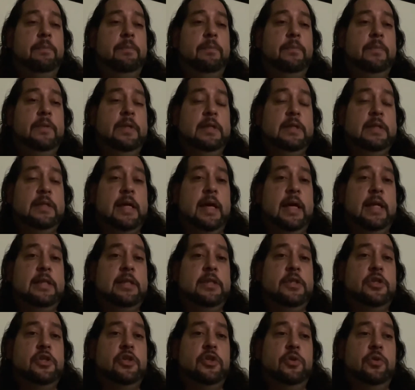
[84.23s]

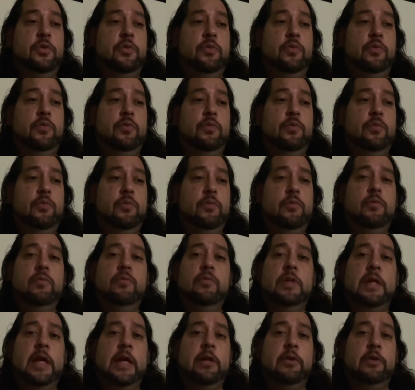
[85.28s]
decides to
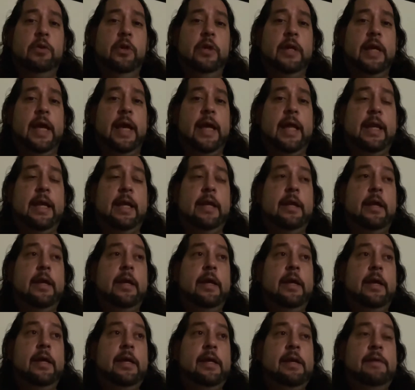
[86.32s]
take a look at it.
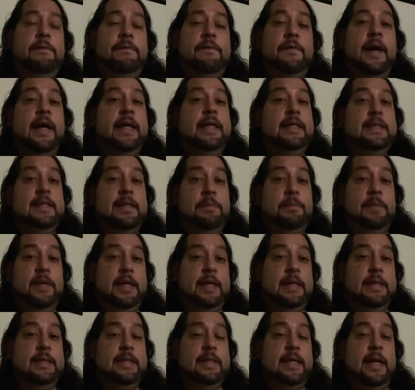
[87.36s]
He finds
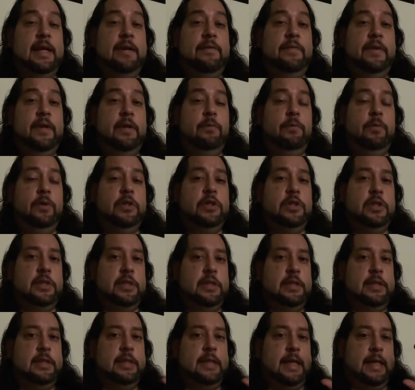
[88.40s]
something inside of it, which
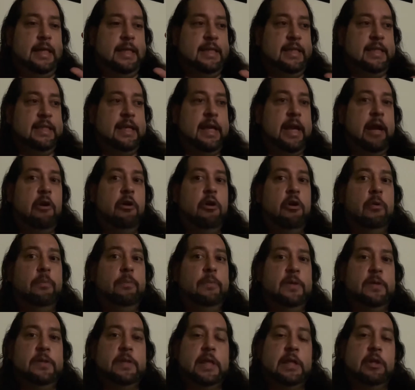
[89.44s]
is this like
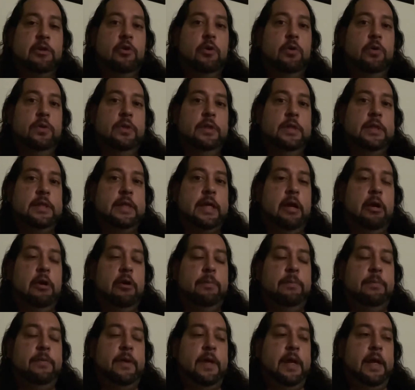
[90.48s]
scarab, this like golden
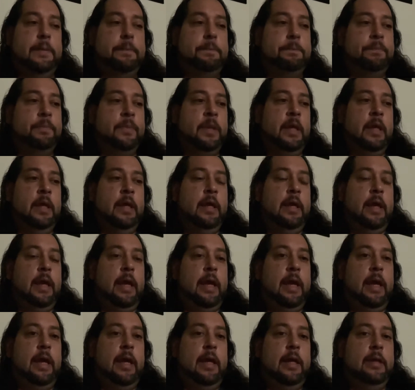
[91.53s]
scarab thing.
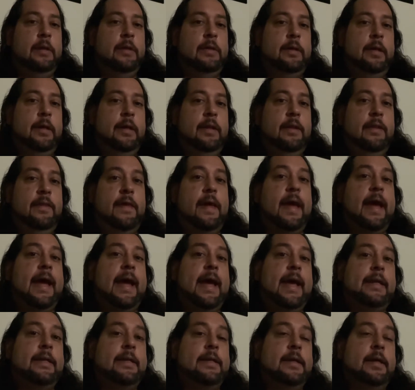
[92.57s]
And
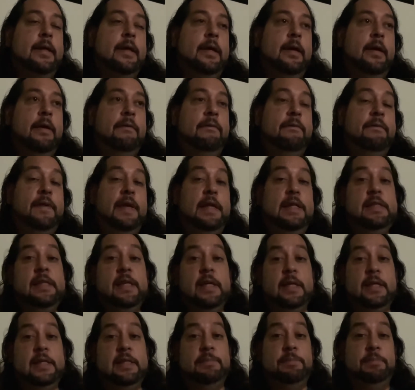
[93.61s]
that feeds
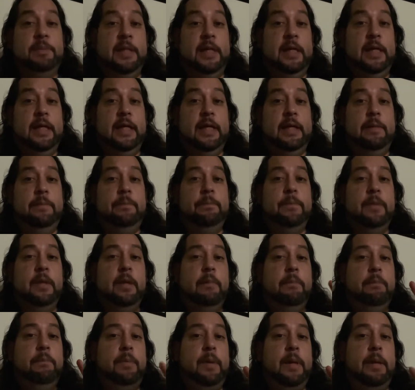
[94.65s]
on his blood,
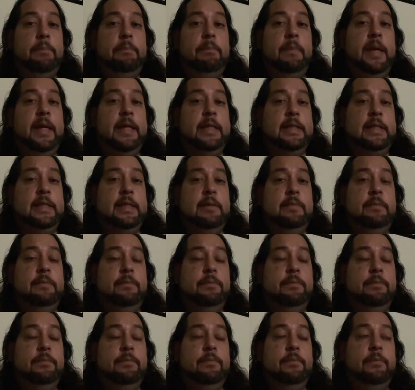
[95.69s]
but makes him